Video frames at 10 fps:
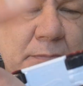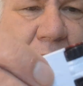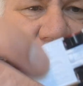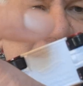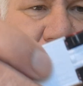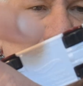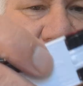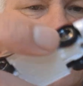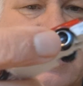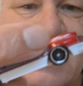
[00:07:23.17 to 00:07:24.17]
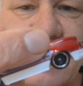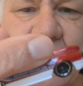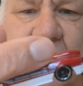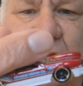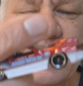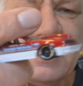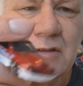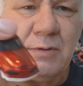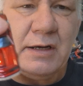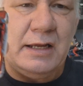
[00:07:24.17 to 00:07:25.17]
Plastic base. I think
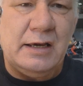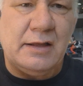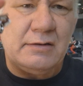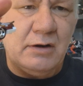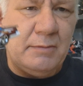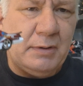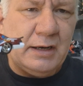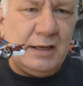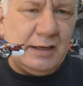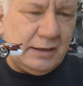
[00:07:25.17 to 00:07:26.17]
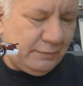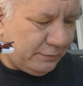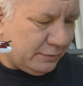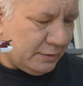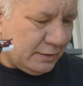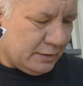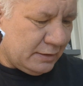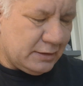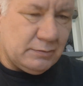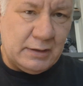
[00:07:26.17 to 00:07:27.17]
this one here, I believe,
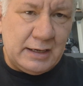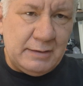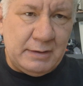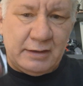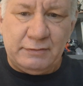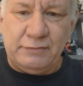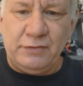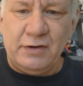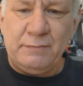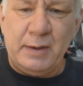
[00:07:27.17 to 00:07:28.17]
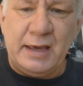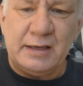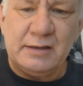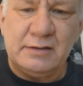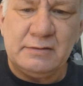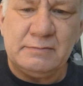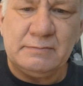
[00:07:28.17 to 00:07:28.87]
this one came out of a 5-pack.